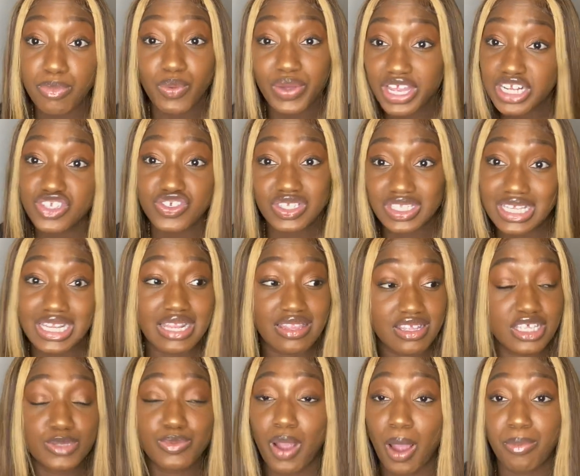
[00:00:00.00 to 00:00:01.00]
interested in
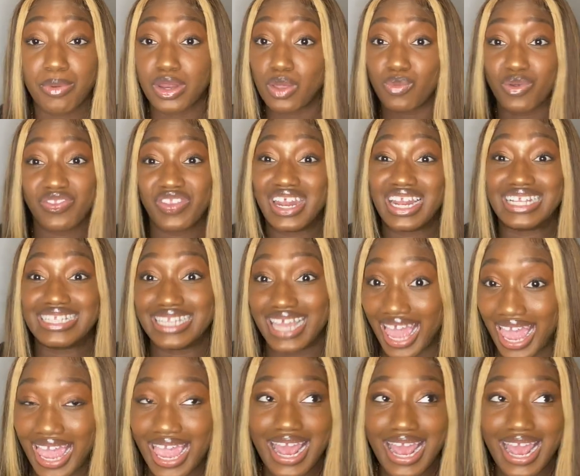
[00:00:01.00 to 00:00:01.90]
this property within a day.